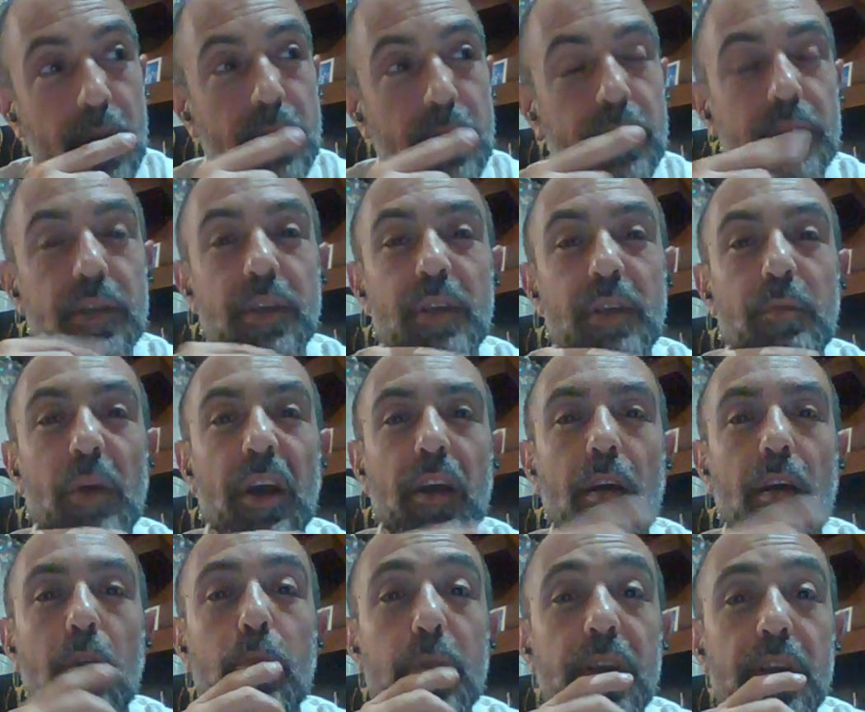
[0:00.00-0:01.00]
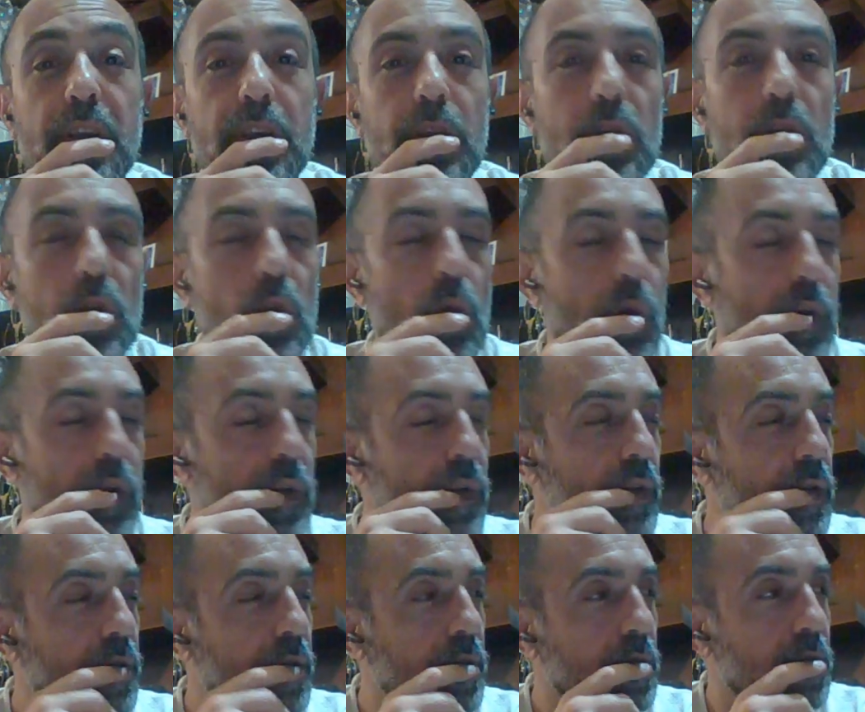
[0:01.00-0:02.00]
see my company enjoyed,
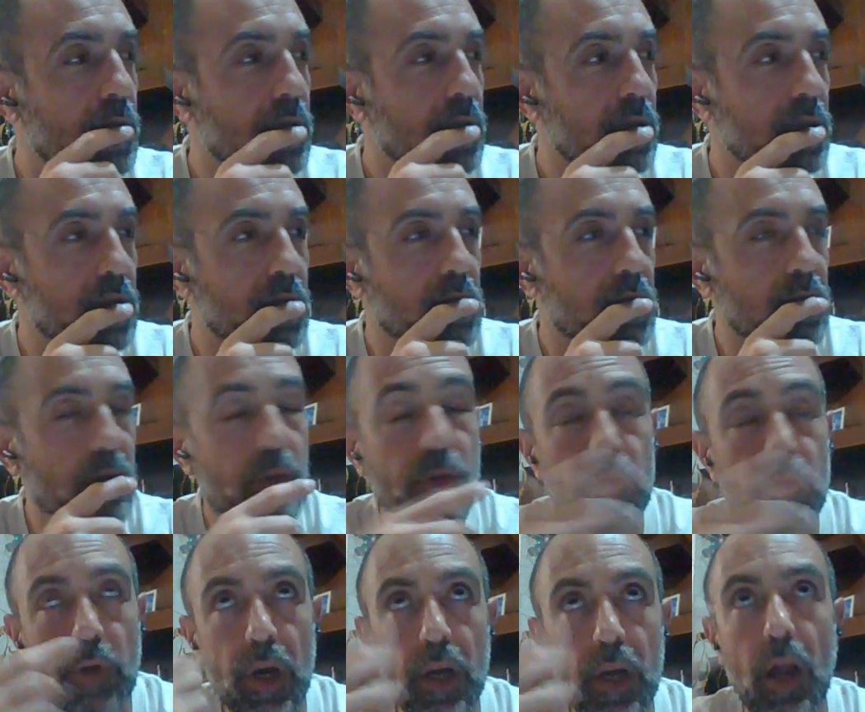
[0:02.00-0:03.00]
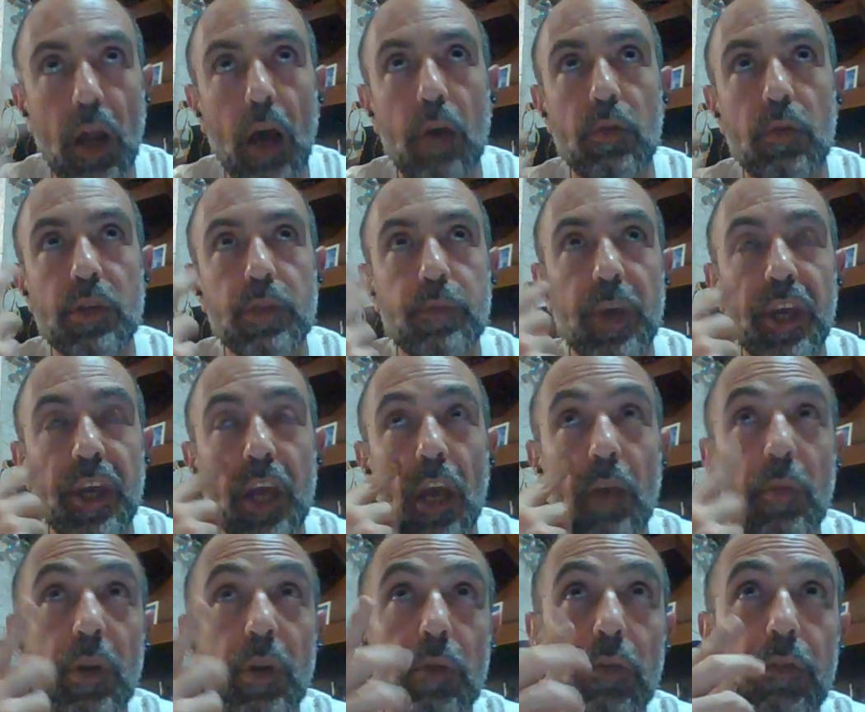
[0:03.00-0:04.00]
which right now is
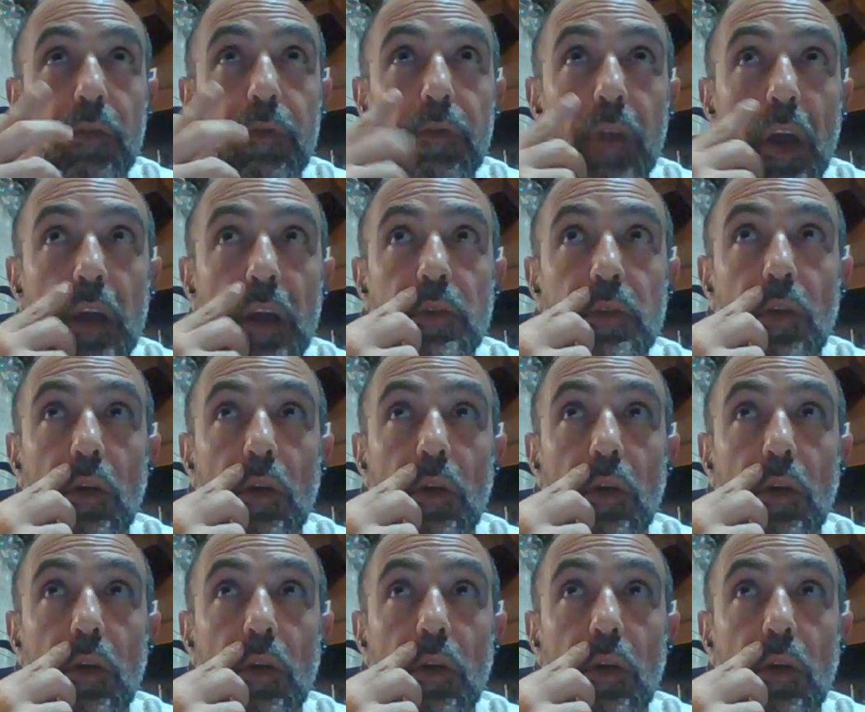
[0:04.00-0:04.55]
making me reflect